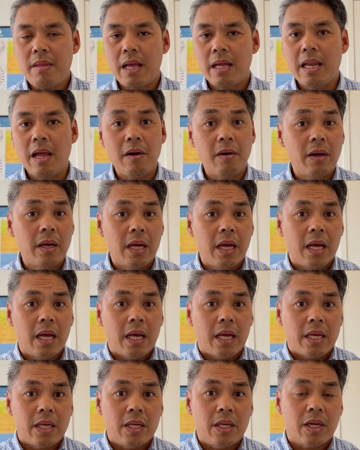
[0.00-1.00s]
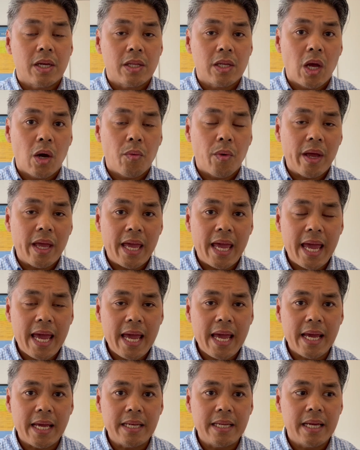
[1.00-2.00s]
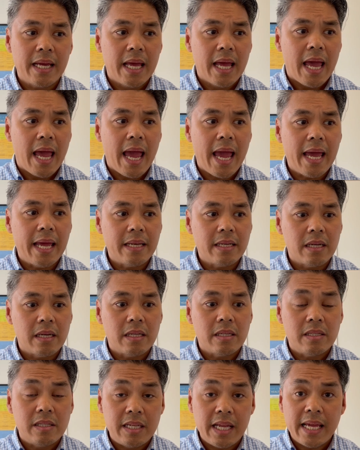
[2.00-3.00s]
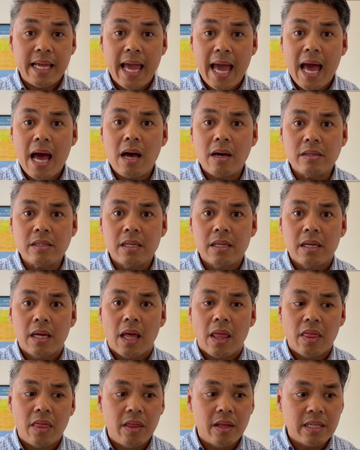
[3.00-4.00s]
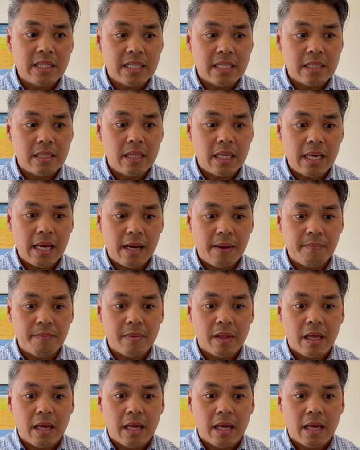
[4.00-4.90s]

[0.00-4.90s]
Now, you can go ahead and dig out the